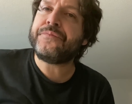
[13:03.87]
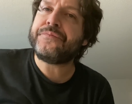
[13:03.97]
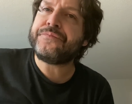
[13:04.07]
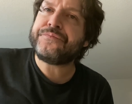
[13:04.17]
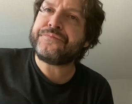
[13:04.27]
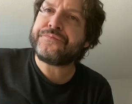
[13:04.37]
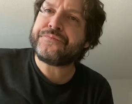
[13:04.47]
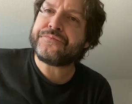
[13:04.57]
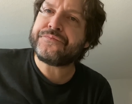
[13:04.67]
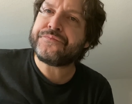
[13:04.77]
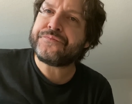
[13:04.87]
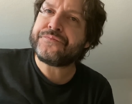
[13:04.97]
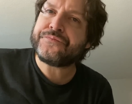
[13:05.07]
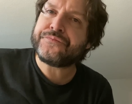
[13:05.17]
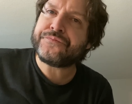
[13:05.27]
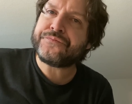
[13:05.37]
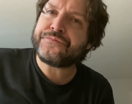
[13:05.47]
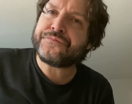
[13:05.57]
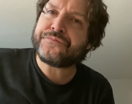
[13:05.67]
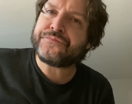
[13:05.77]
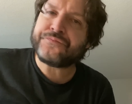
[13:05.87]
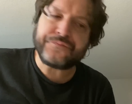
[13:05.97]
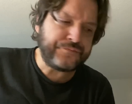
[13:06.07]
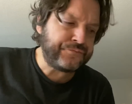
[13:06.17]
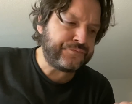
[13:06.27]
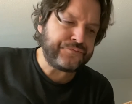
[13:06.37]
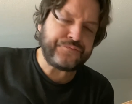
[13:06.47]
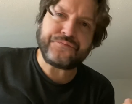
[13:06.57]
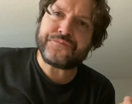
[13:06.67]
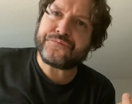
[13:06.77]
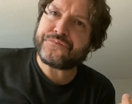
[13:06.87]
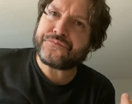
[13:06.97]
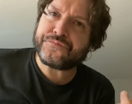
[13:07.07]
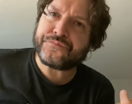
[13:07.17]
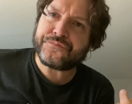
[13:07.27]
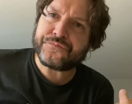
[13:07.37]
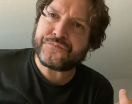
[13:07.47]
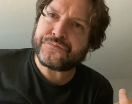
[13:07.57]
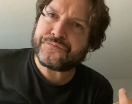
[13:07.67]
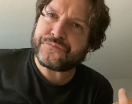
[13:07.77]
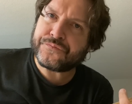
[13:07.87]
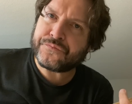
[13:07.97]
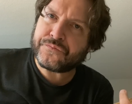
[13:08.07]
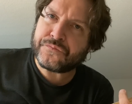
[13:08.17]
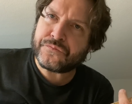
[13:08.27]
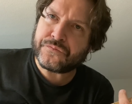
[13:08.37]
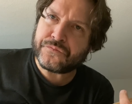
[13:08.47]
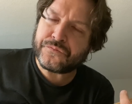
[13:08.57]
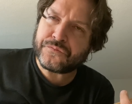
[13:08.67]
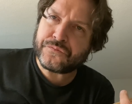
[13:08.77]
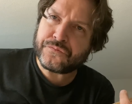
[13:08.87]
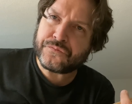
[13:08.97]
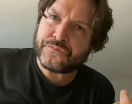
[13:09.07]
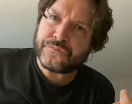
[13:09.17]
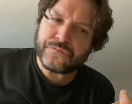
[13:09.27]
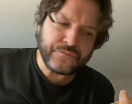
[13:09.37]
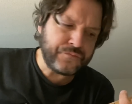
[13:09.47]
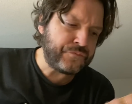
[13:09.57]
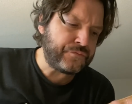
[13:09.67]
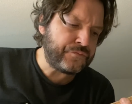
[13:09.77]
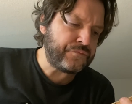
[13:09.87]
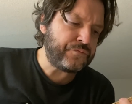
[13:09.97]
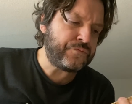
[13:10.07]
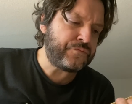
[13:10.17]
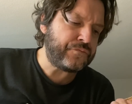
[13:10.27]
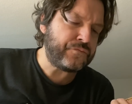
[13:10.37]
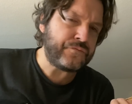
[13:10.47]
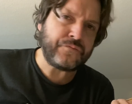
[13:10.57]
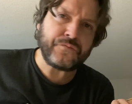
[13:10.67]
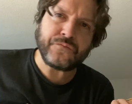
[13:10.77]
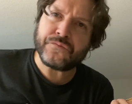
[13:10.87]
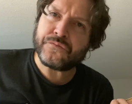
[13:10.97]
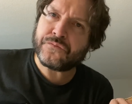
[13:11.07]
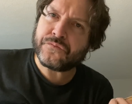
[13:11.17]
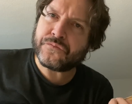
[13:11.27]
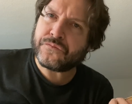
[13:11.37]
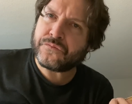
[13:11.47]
No one is speaking in this clip.